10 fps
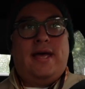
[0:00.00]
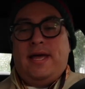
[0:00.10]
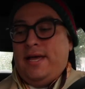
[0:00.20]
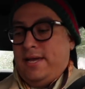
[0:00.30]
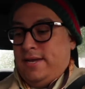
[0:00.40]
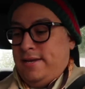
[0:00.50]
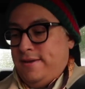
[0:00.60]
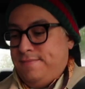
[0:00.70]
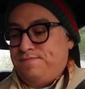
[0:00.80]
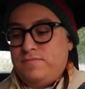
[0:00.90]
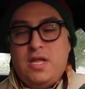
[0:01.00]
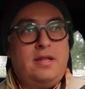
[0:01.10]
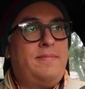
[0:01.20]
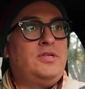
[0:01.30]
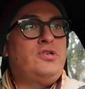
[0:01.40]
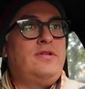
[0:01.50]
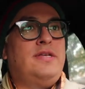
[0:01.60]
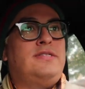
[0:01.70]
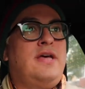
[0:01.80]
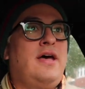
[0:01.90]
Um, let me turn
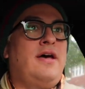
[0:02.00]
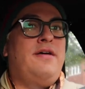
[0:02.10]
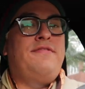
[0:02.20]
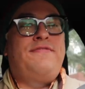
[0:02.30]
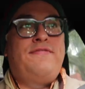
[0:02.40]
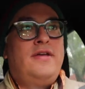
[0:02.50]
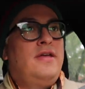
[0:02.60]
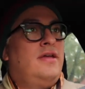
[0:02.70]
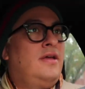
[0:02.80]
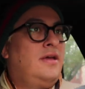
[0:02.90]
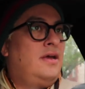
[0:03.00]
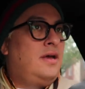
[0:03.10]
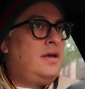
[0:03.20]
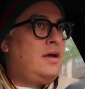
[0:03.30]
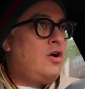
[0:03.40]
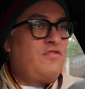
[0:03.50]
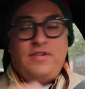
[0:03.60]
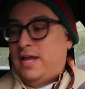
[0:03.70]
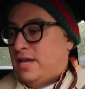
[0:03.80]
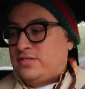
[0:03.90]
this off.
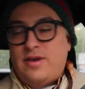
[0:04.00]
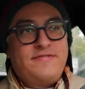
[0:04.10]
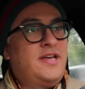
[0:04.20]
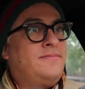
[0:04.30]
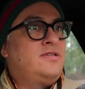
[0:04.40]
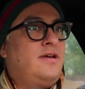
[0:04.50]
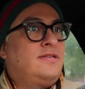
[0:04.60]
Hopefully, I still have time to